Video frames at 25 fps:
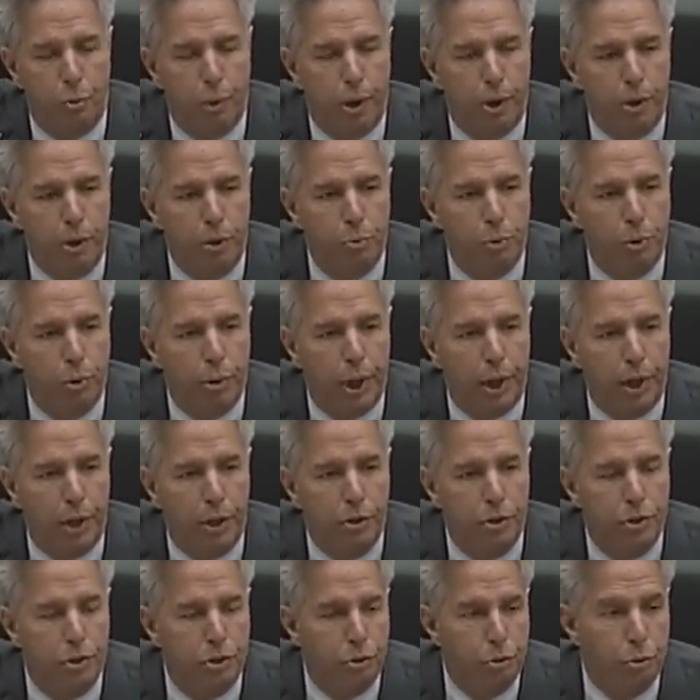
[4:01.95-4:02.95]
where you will get
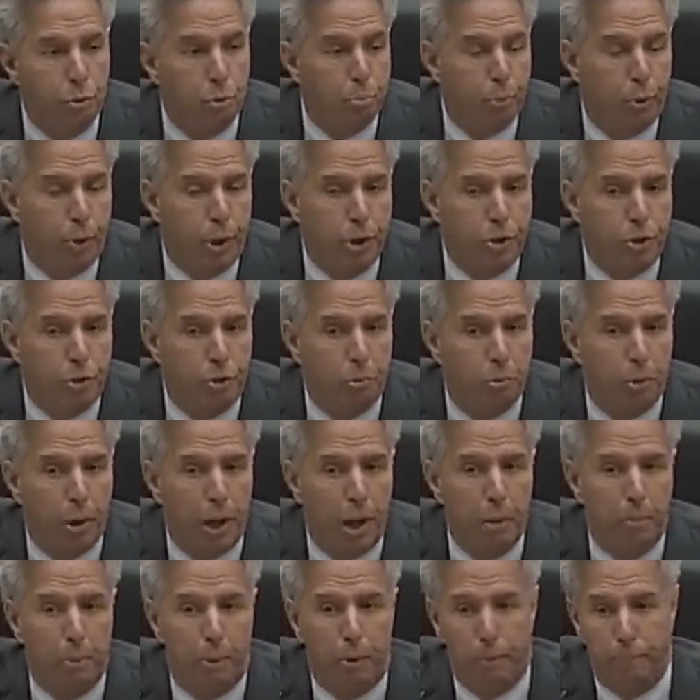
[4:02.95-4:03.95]
into preterm
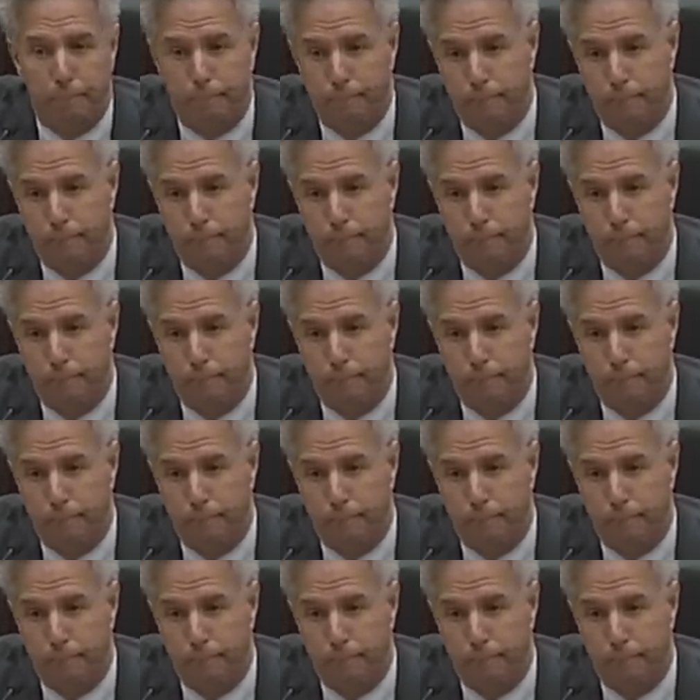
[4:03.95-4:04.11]
labor